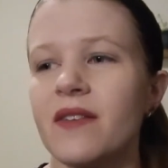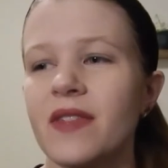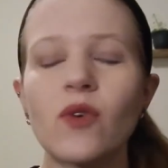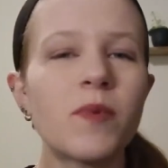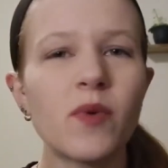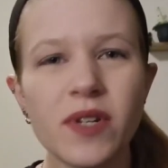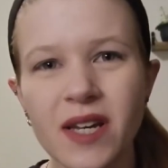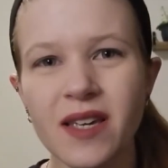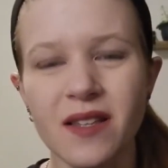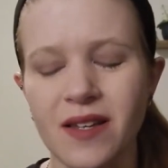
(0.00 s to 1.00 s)
that would be
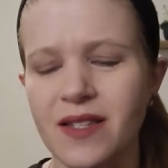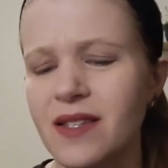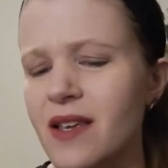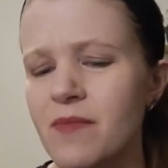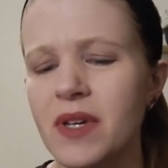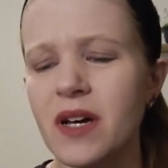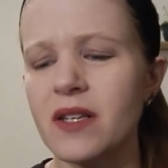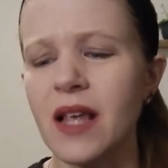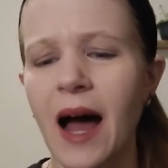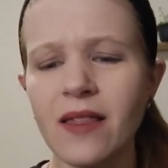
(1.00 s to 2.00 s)
ridiculous,
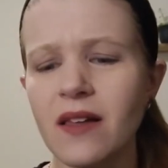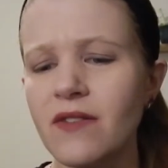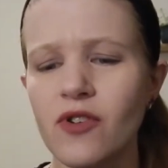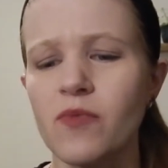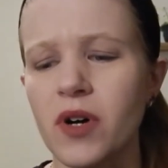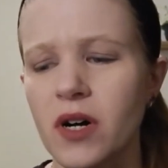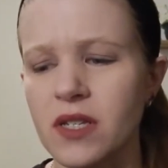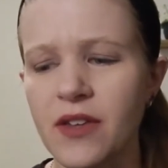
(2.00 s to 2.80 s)
because I love her books.